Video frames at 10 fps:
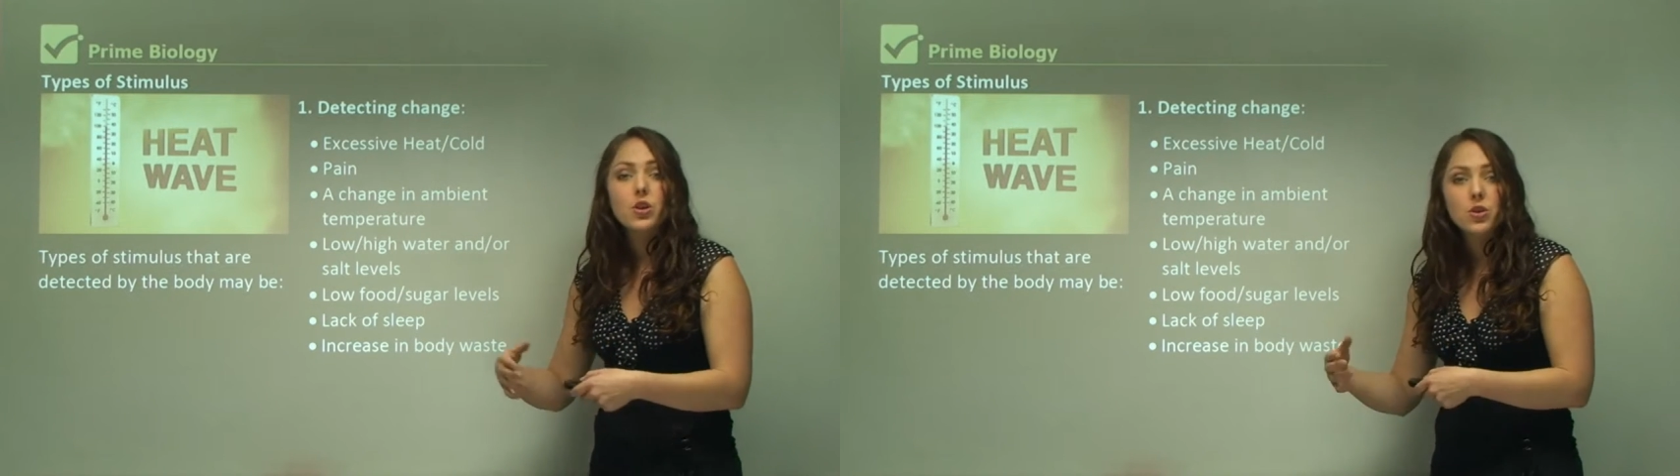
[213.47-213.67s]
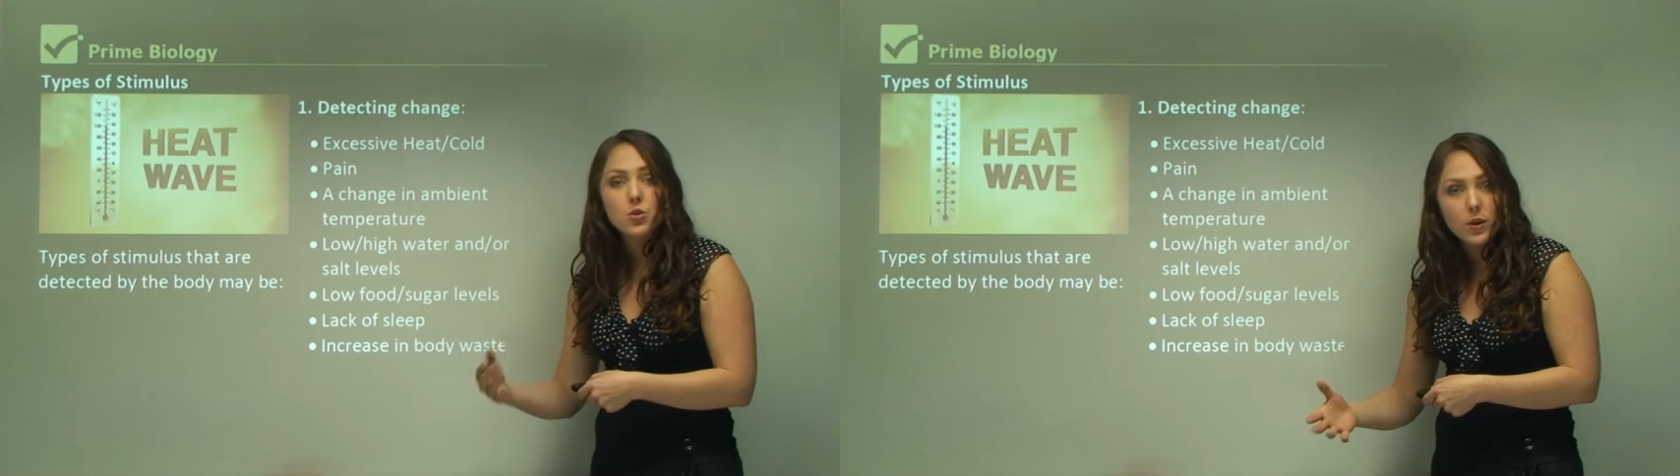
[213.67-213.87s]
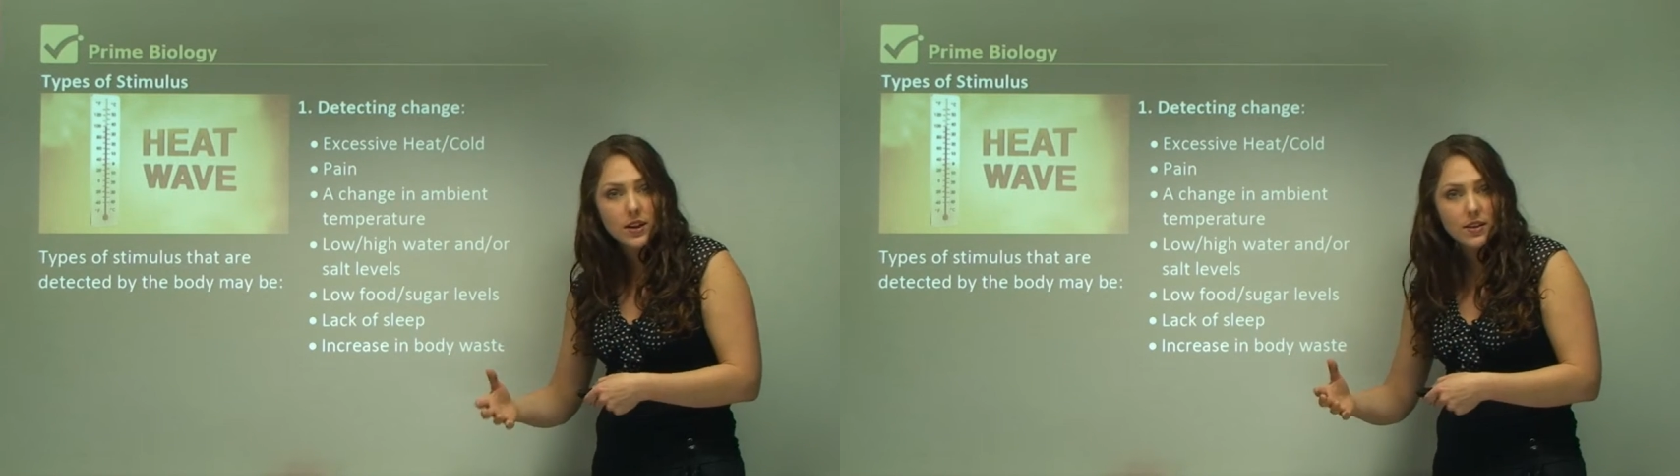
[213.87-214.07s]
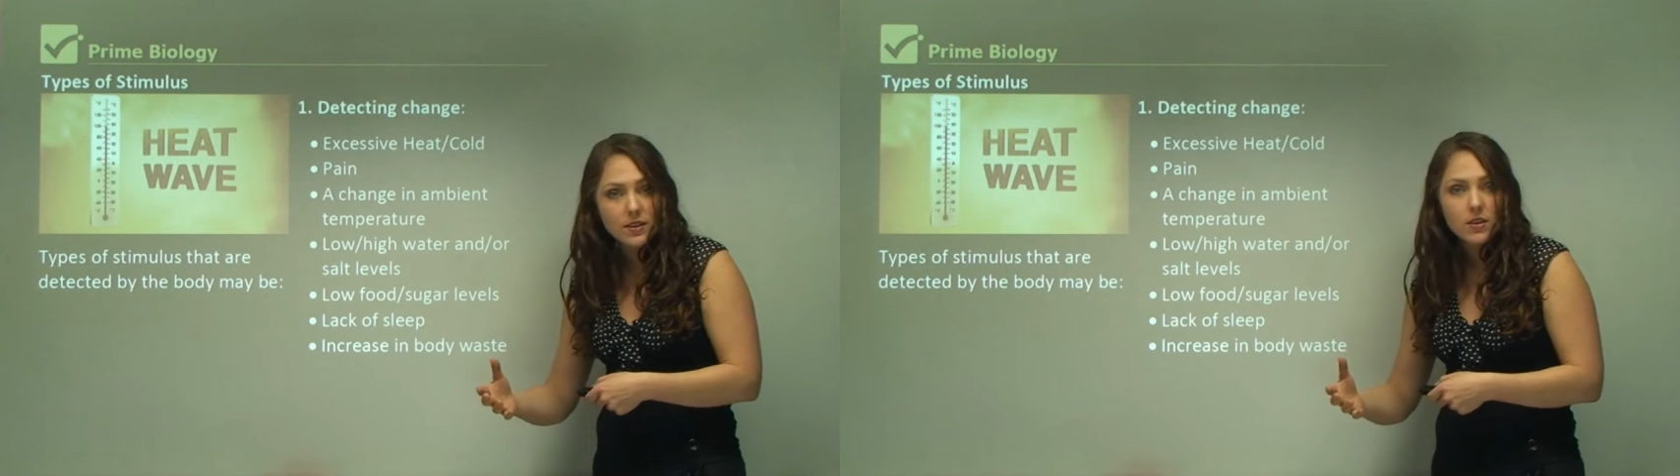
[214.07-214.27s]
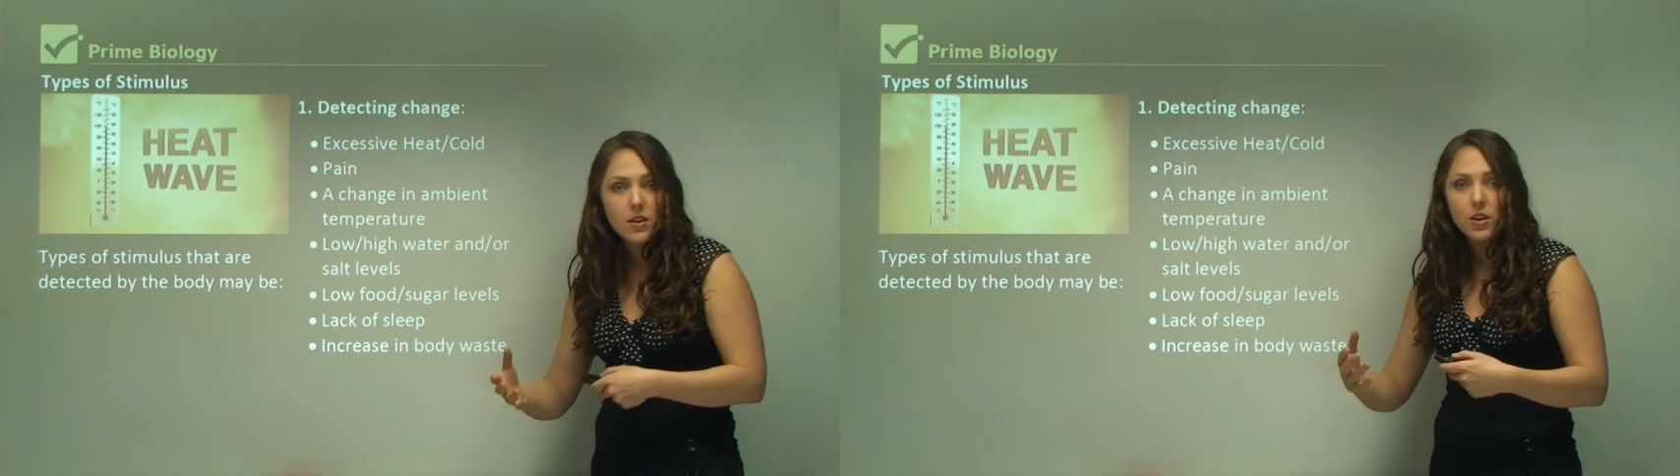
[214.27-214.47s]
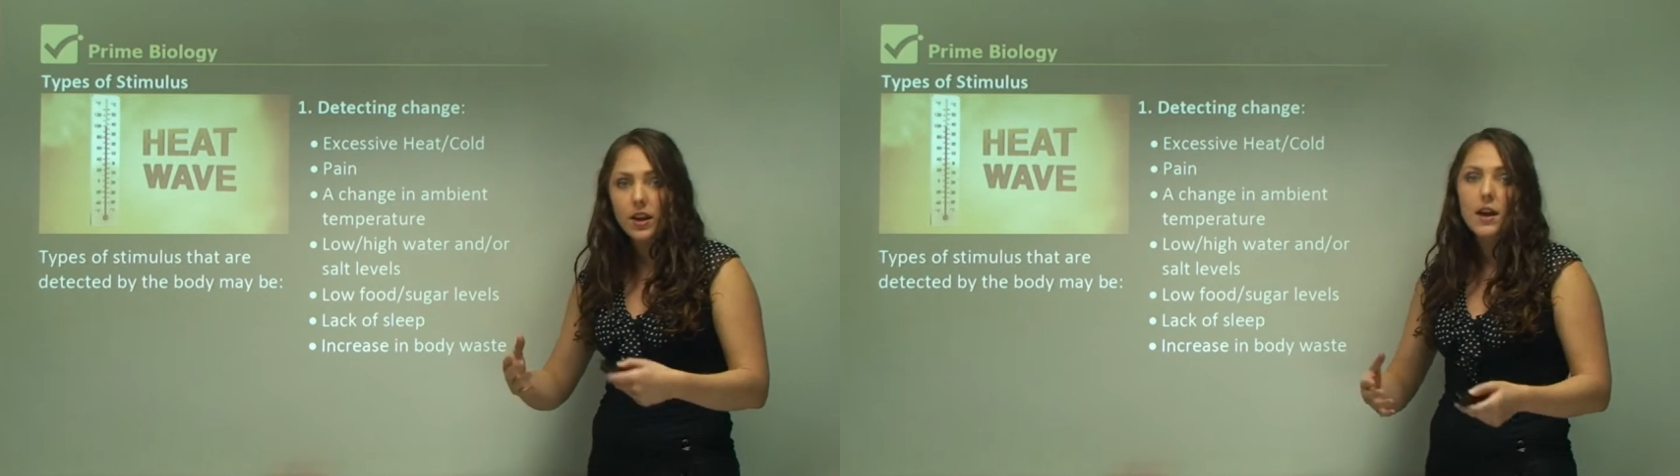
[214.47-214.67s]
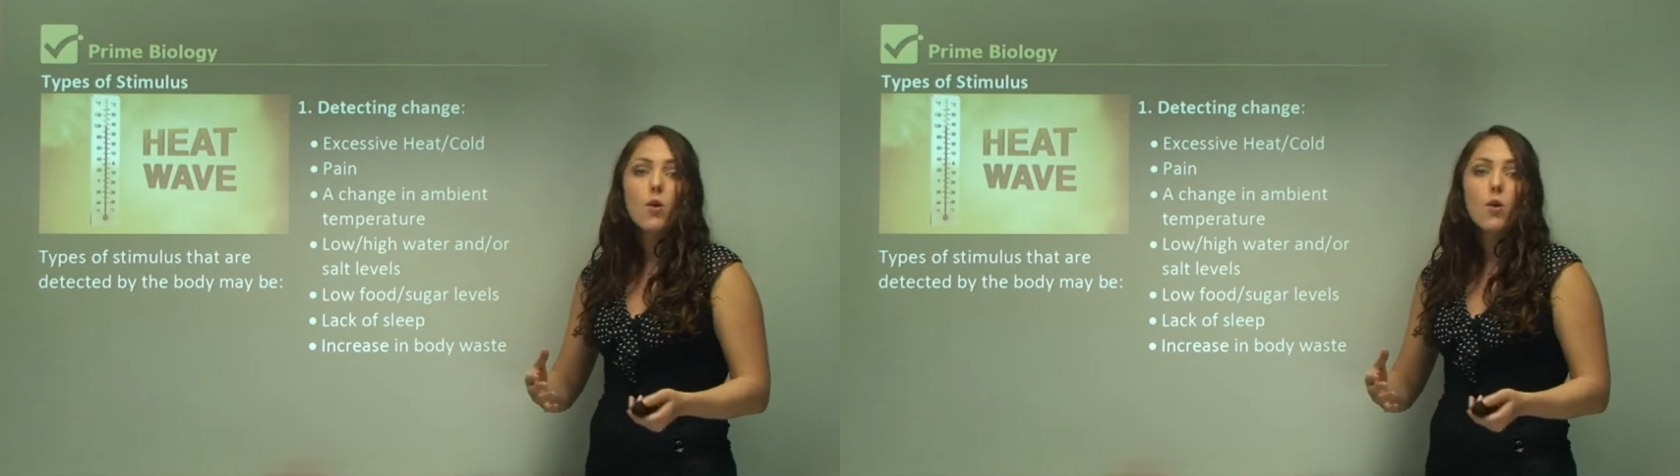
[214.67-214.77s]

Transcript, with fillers: the toilet, okay?